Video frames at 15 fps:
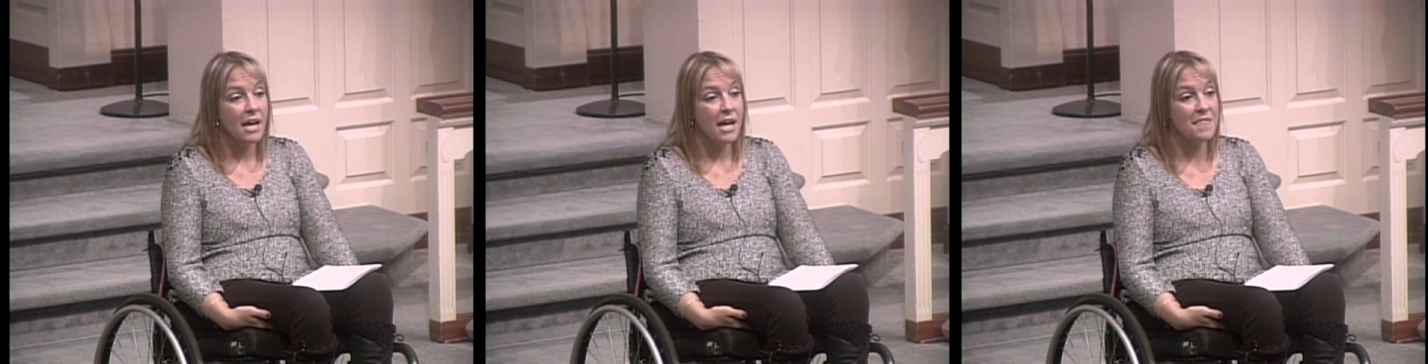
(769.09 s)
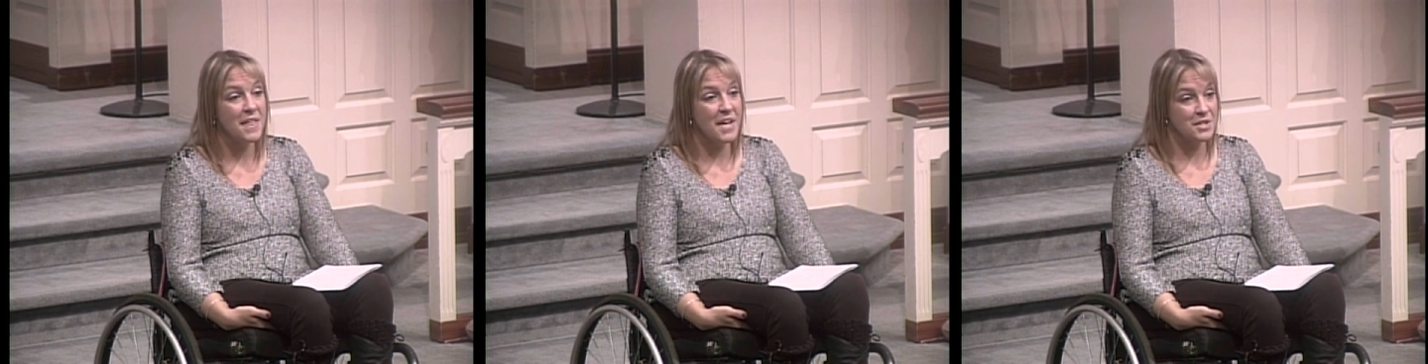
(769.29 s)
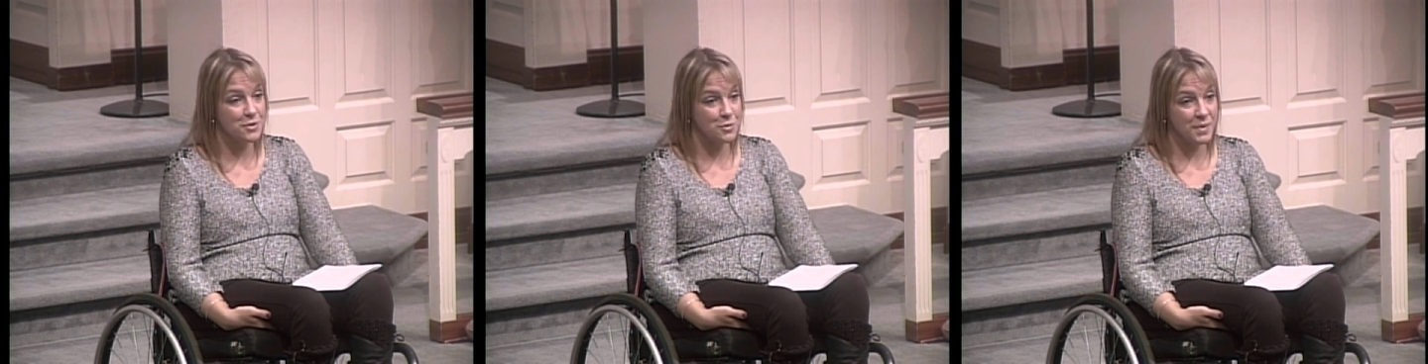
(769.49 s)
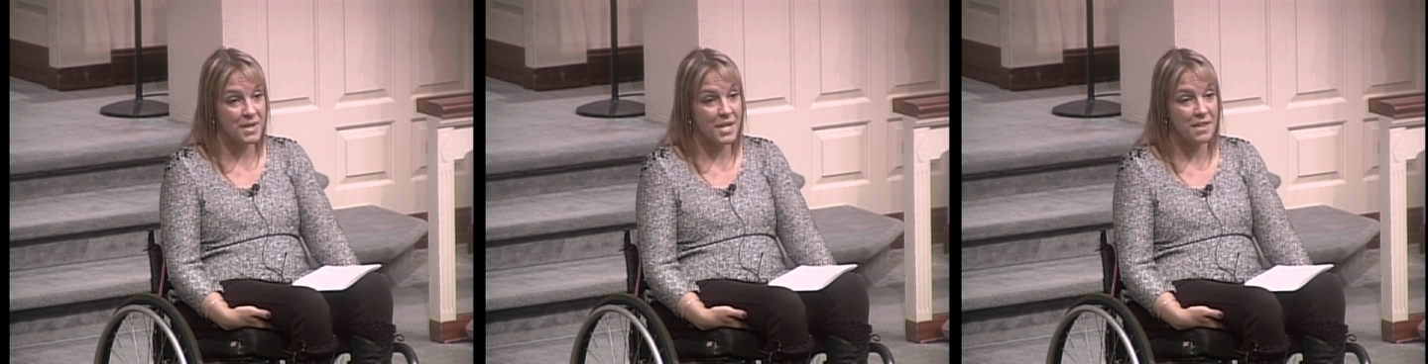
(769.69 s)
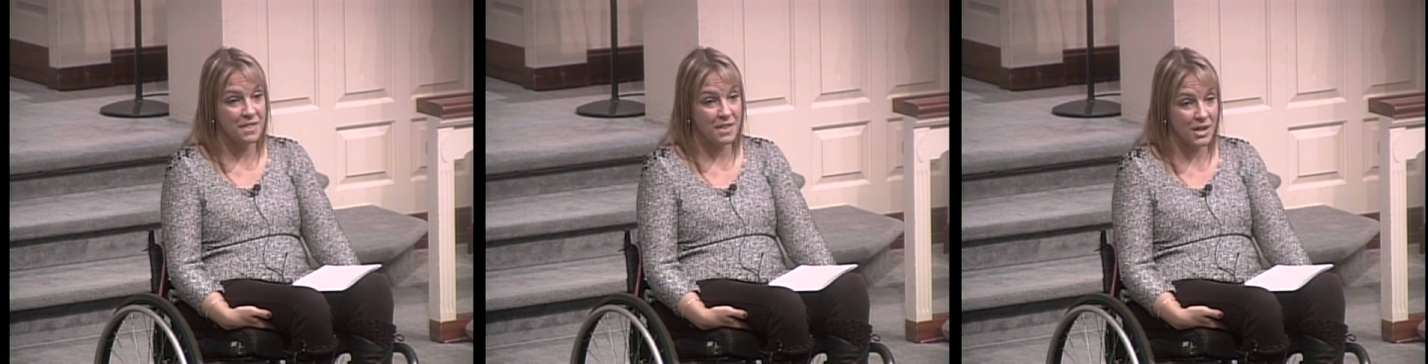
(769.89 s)
And that's when
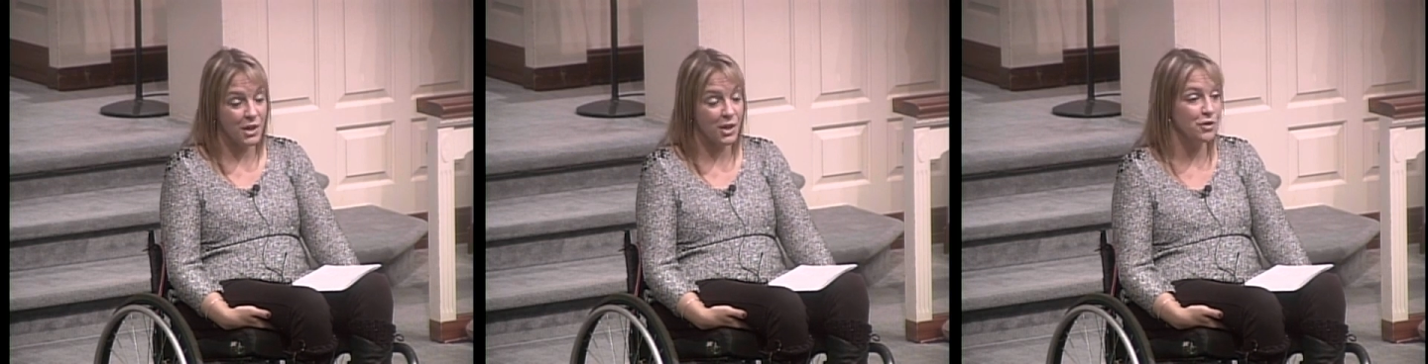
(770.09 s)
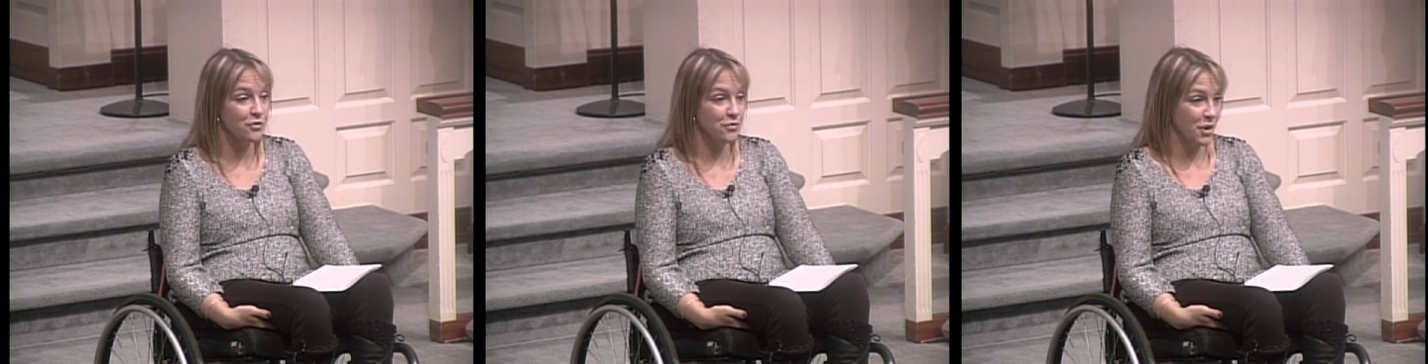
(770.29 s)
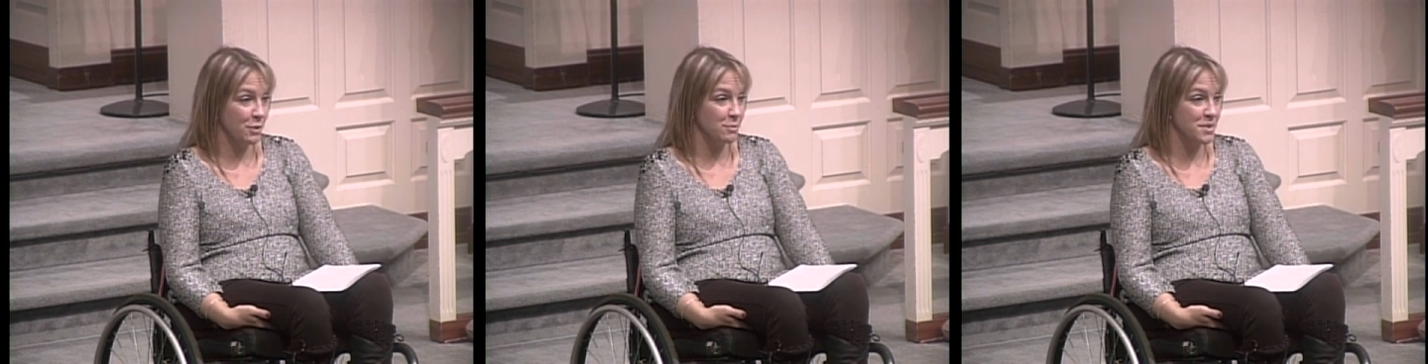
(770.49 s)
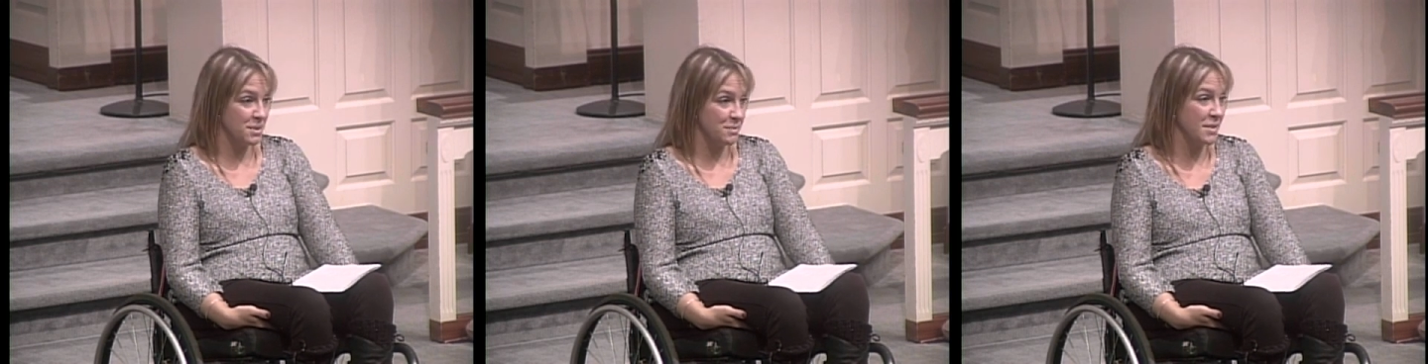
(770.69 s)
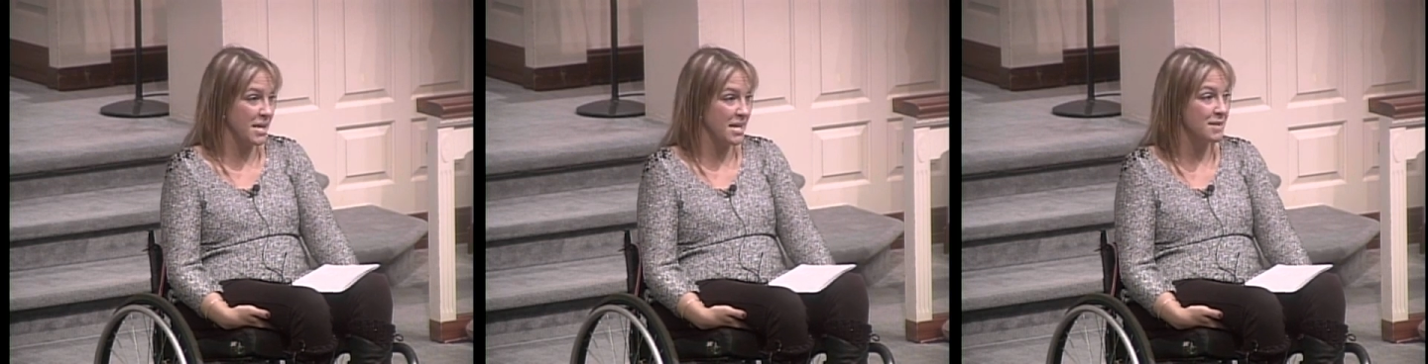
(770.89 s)
they then confirmed to
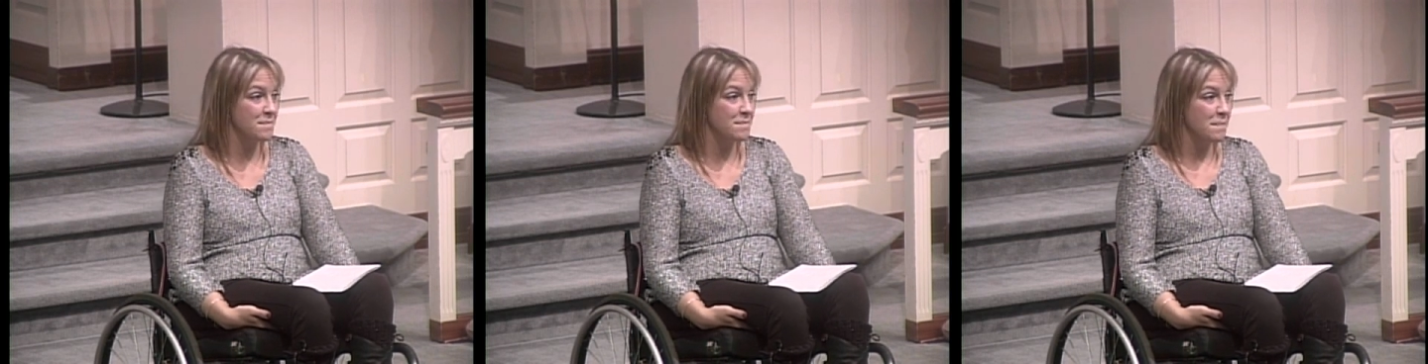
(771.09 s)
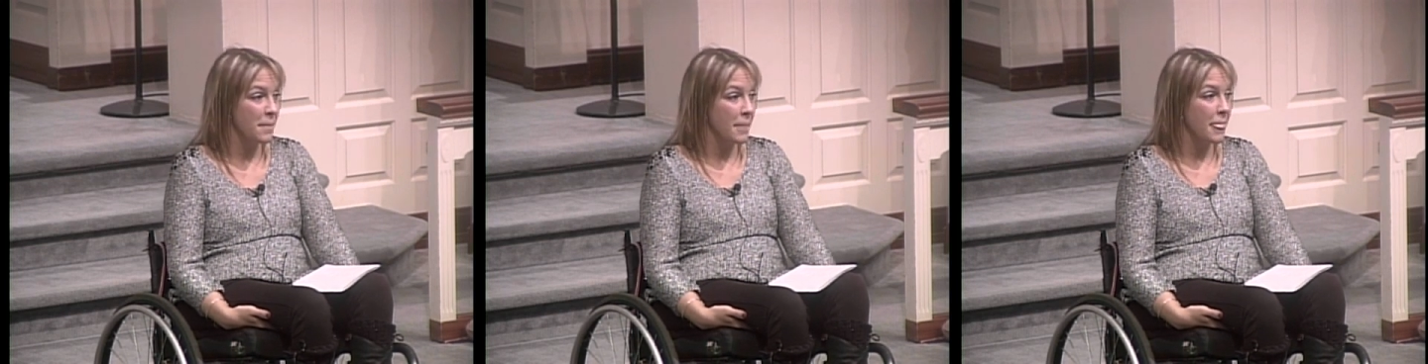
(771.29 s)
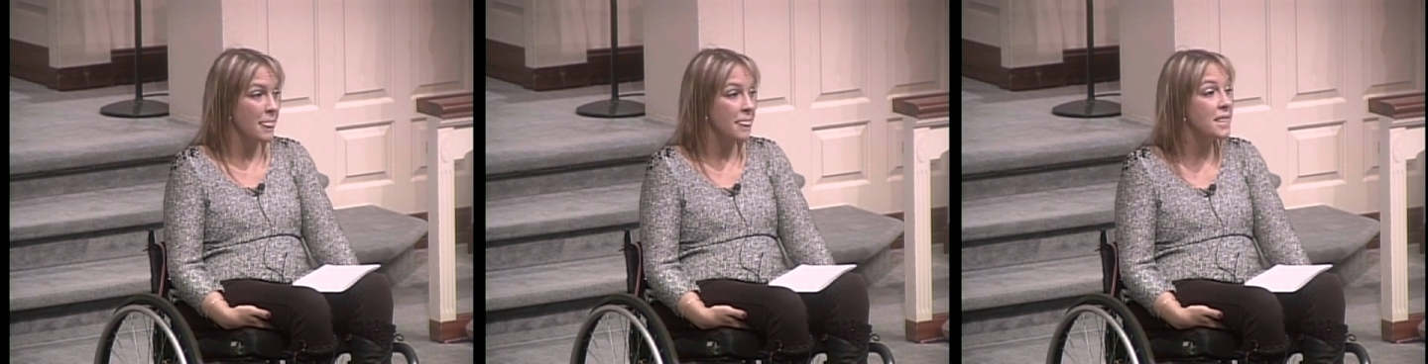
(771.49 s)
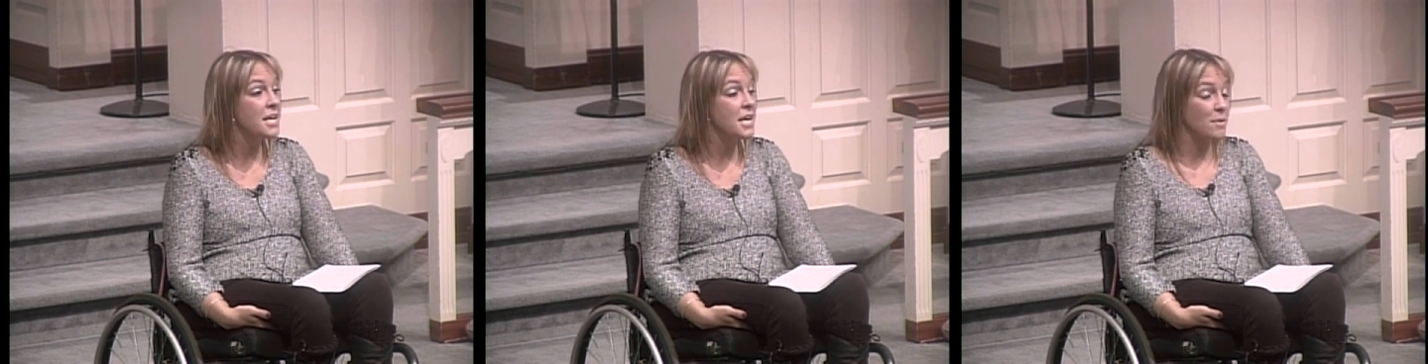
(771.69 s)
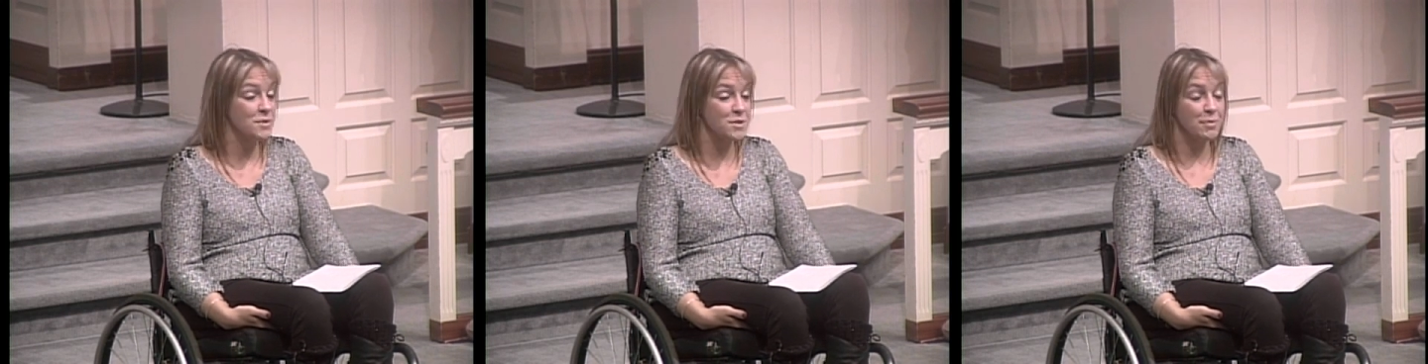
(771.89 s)
me
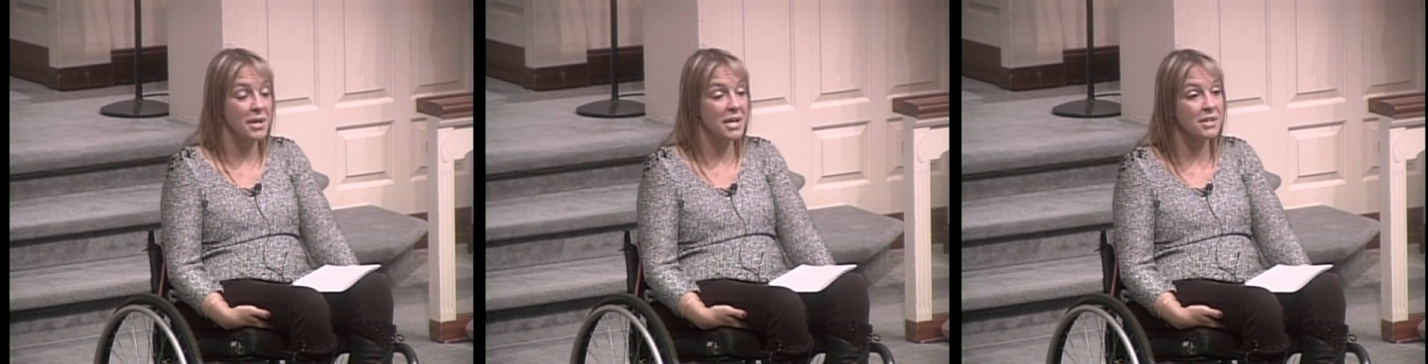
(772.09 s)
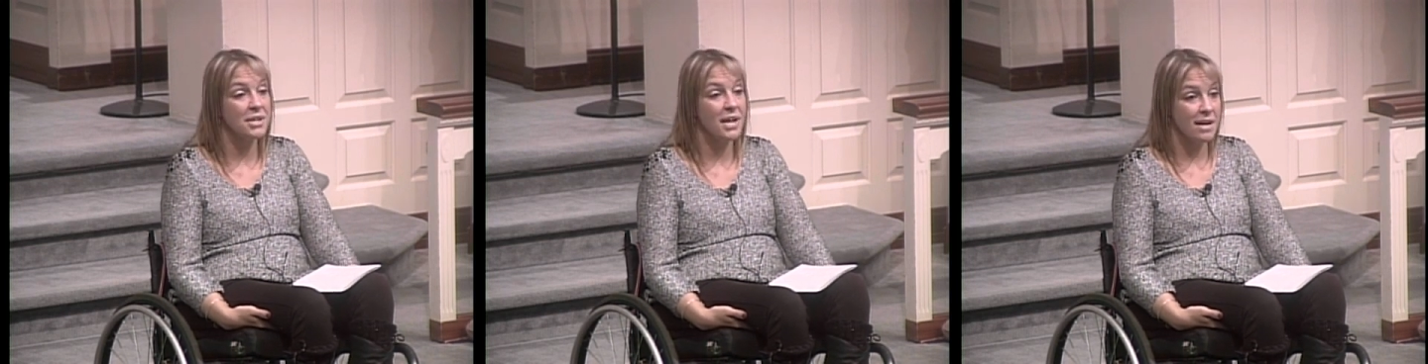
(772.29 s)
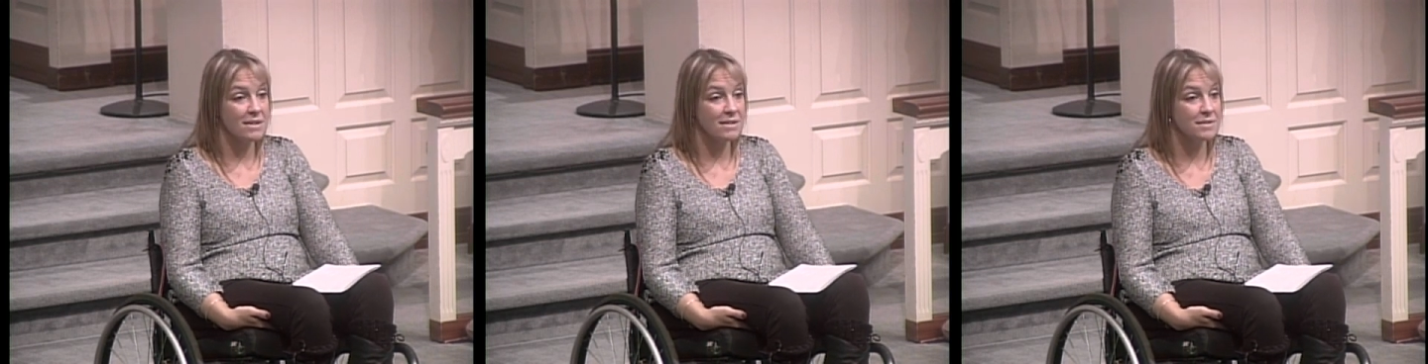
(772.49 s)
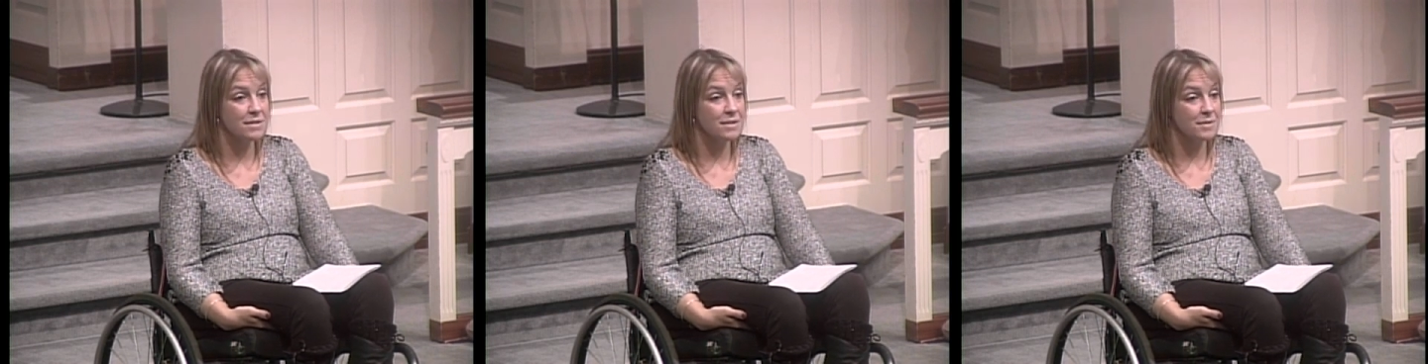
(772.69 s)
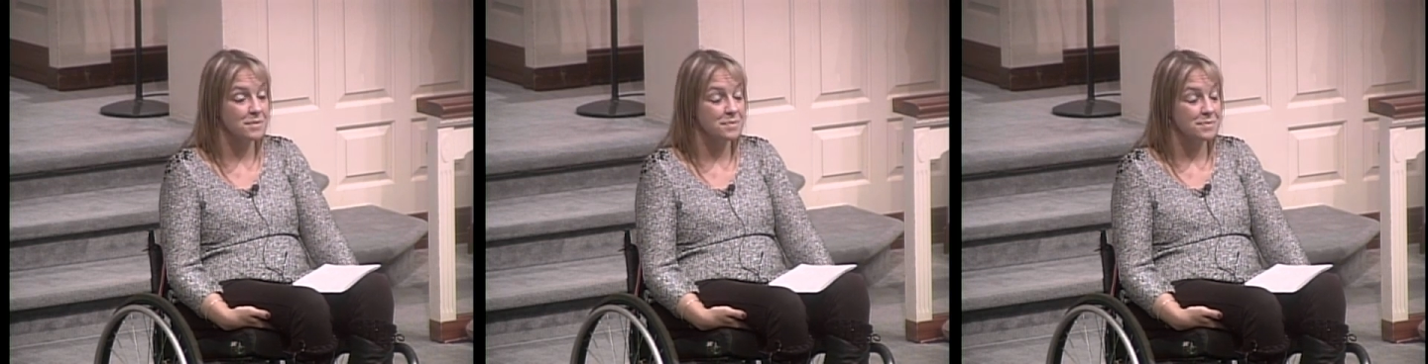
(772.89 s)
that I was paralyzed.